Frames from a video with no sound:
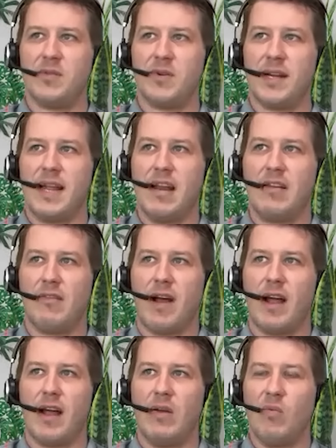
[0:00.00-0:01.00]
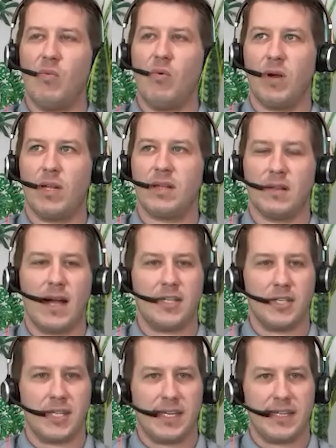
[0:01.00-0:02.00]
to identify what the
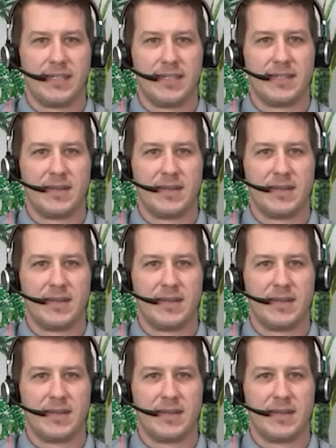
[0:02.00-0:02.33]
logic is that's